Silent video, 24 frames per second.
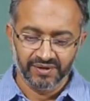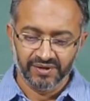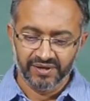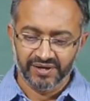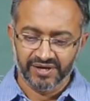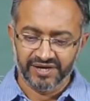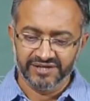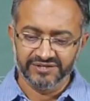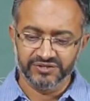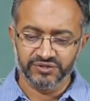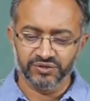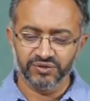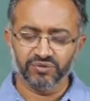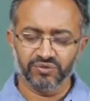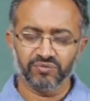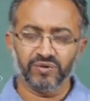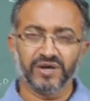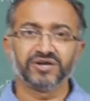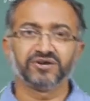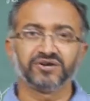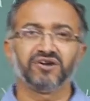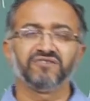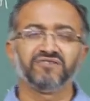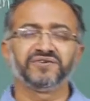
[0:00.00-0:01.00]
and so
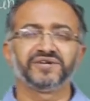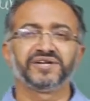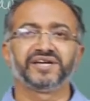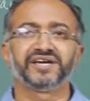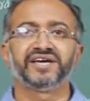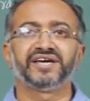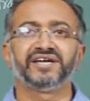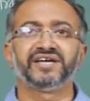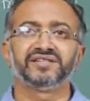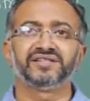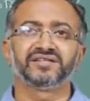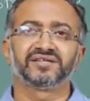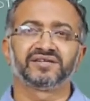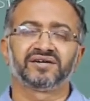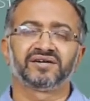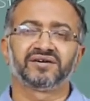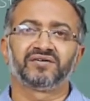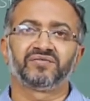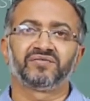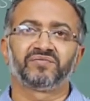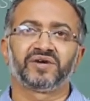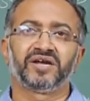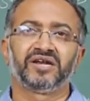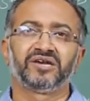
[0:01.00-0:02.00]
quite often again
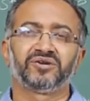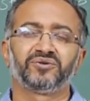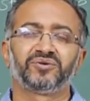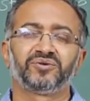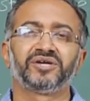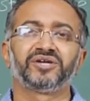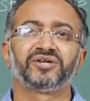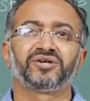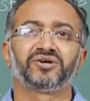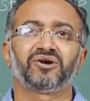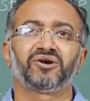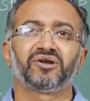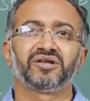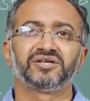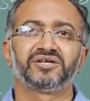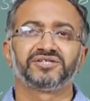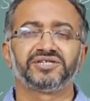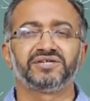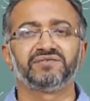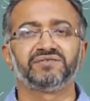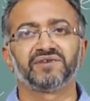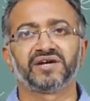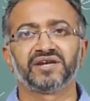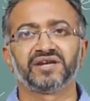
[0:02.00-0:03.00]
while doing
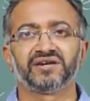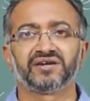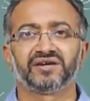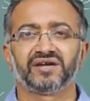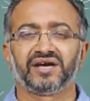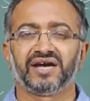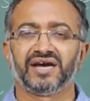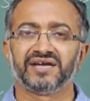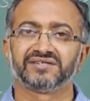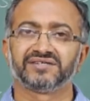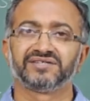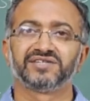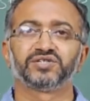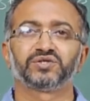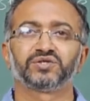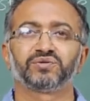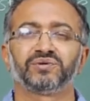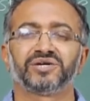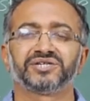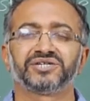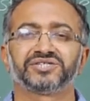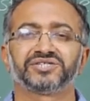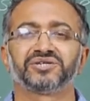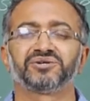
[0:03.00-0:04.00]
rheology one has this
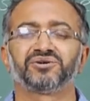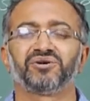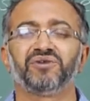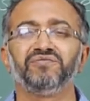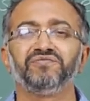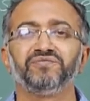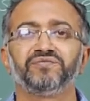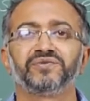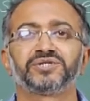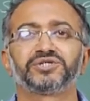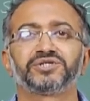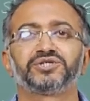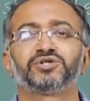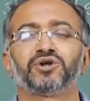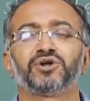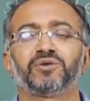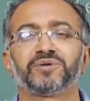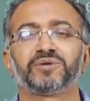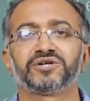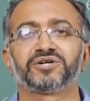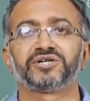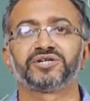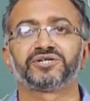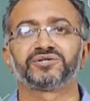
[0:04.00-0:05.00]
question of which
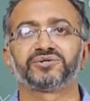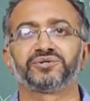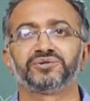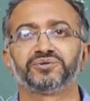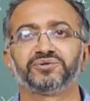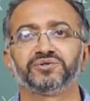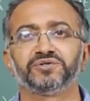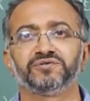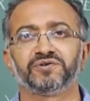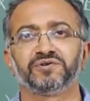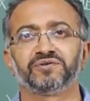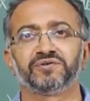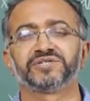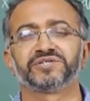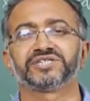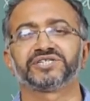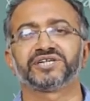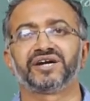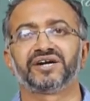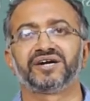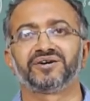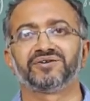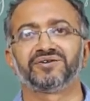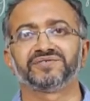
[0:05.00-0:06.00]
geometry to use for which
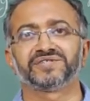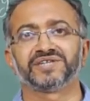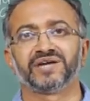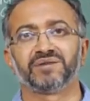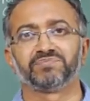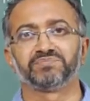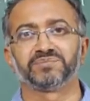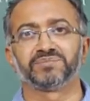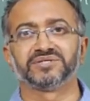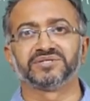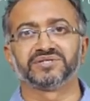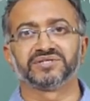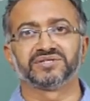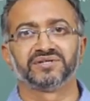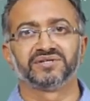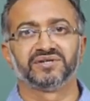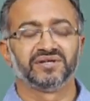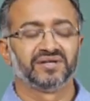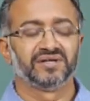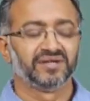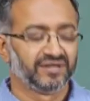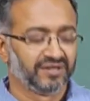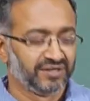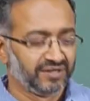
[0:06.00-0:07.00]
kind of sample.
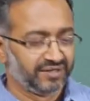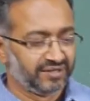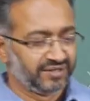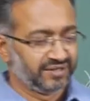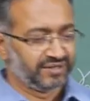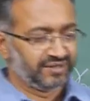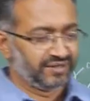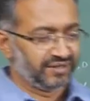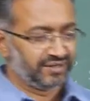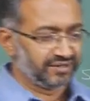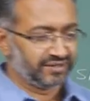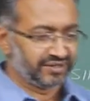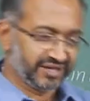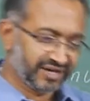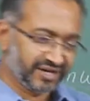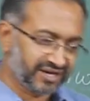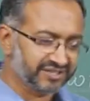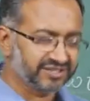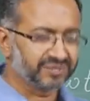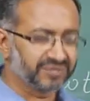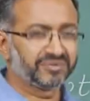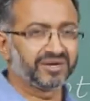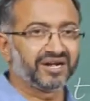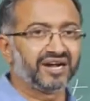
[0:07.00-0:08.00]
There
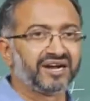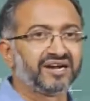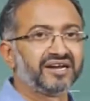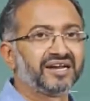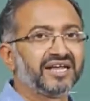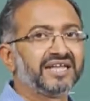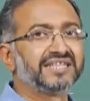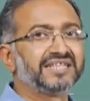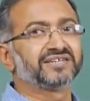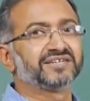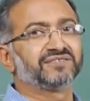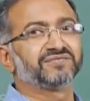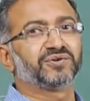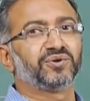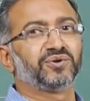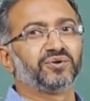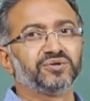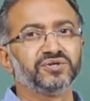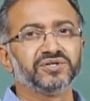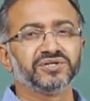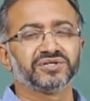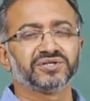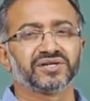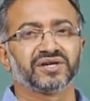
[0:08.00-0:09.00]
are some guidelines of
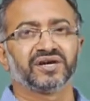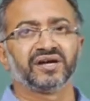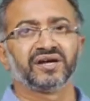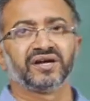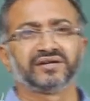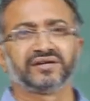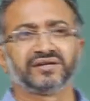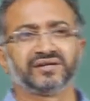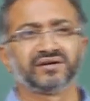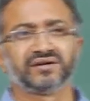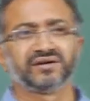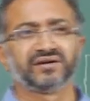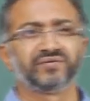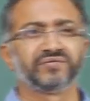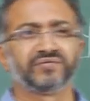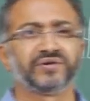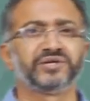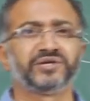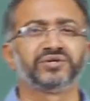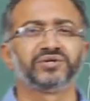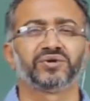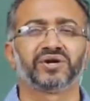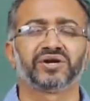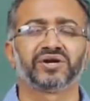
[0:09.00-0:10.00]
course, and when
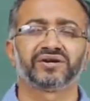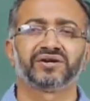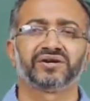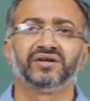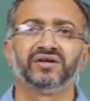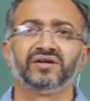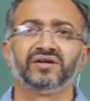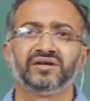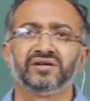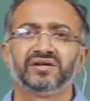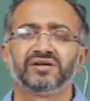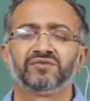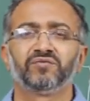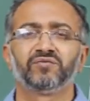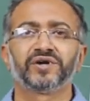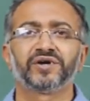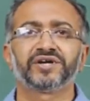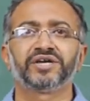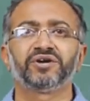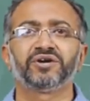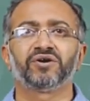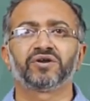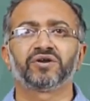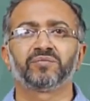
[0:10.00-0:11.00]
you are
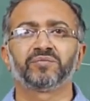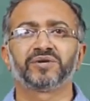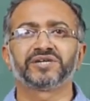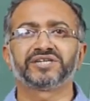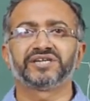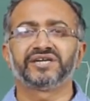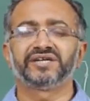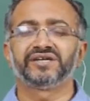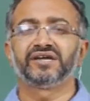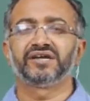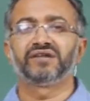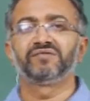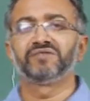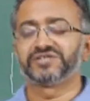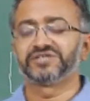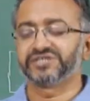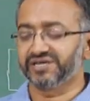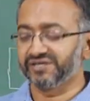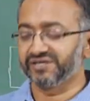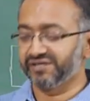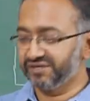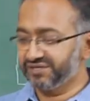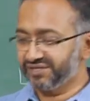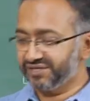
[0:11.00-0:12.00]
working on a material which
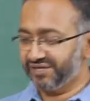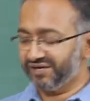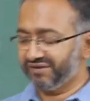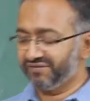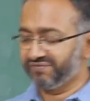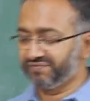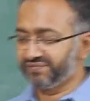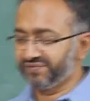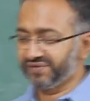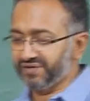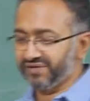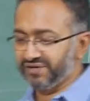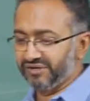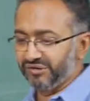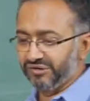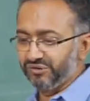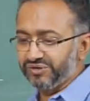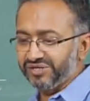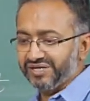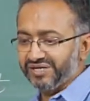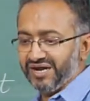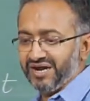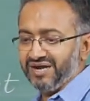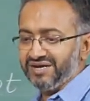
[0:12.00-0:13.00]
others have
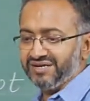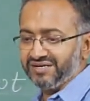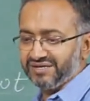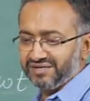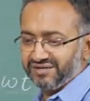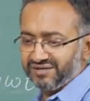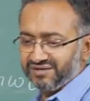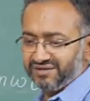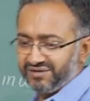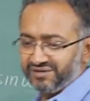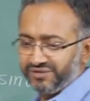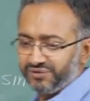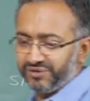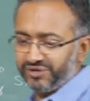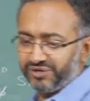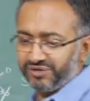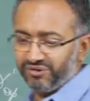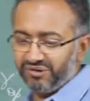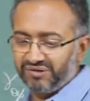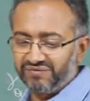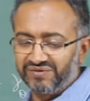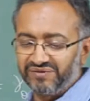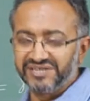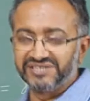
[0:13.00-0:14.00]
looked at, you can
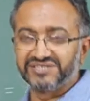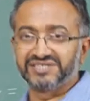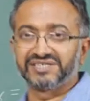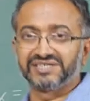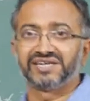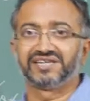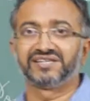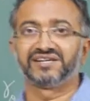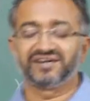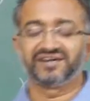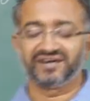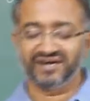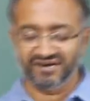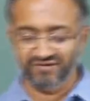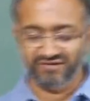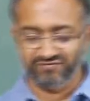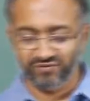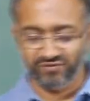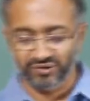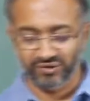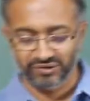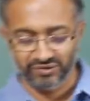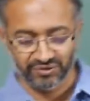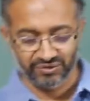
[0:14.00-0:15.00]
always say that I will
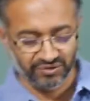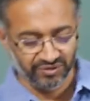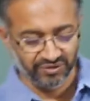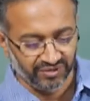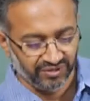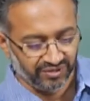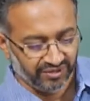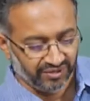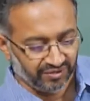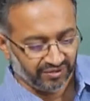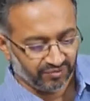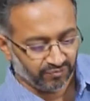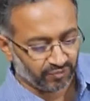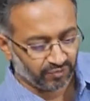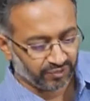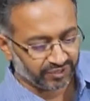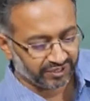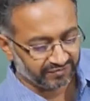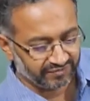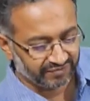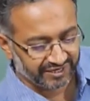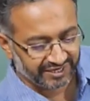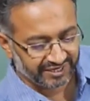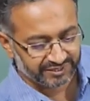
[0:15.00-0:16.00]
follow
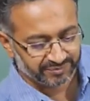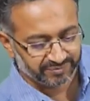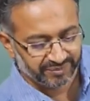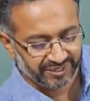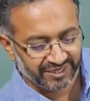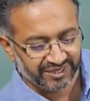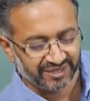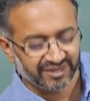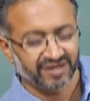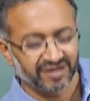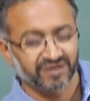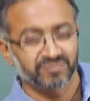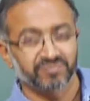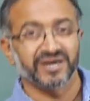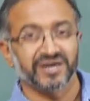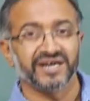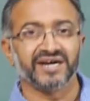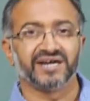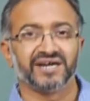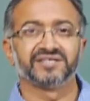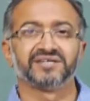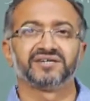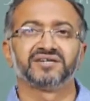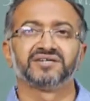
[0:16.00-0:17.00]
whatever has been done by
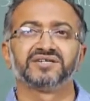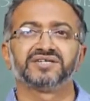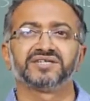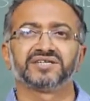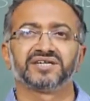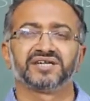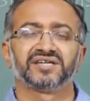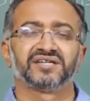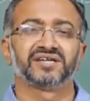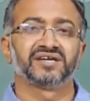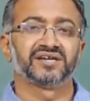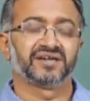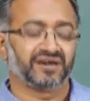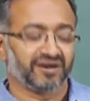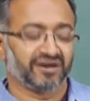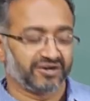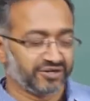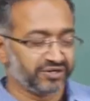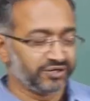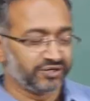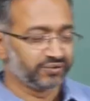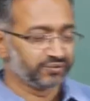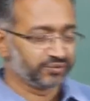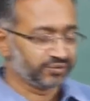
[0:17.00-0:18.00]
others and then
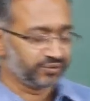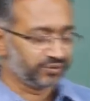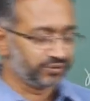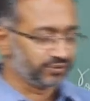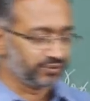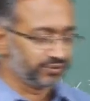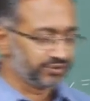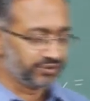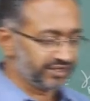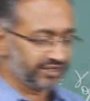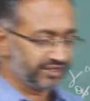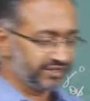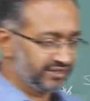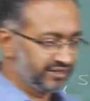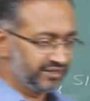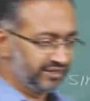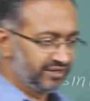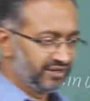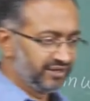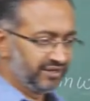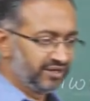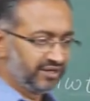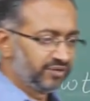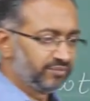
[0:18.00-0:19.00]
continue to use it.
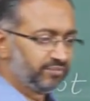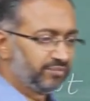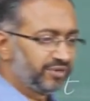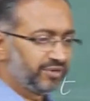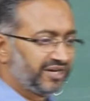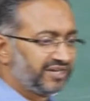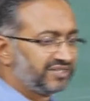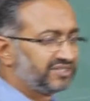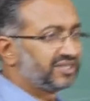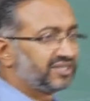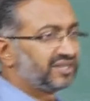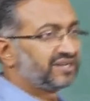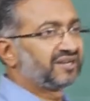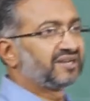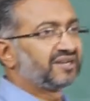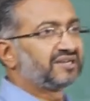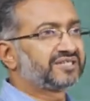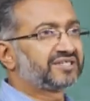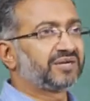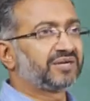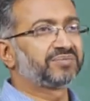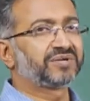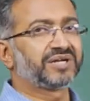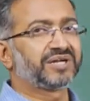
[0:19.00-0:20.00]
But in general
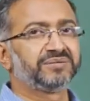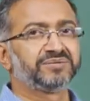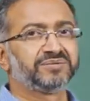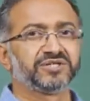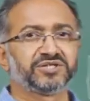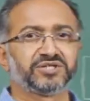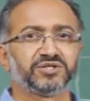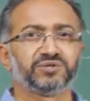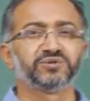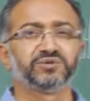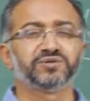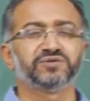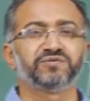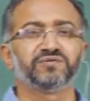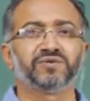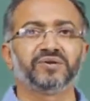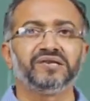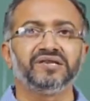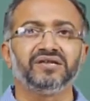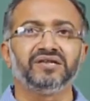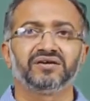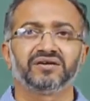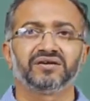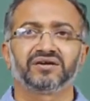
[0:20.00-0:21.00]
sometimes it is
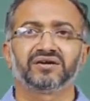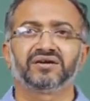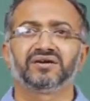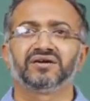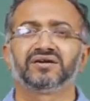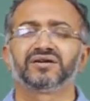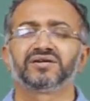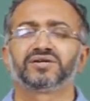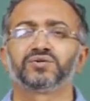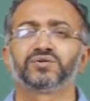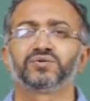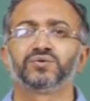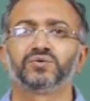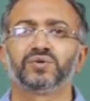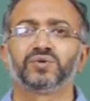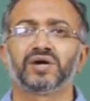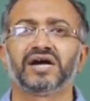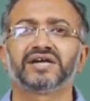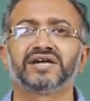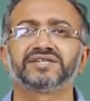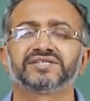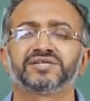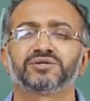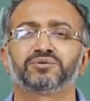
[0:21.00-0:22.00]
useful to
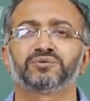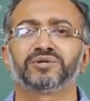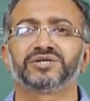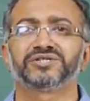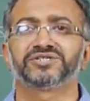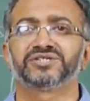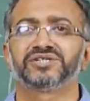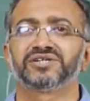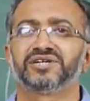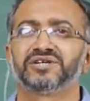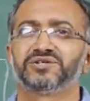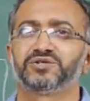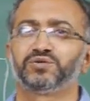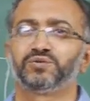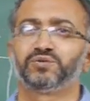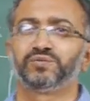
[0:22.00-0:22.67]
ask the question as to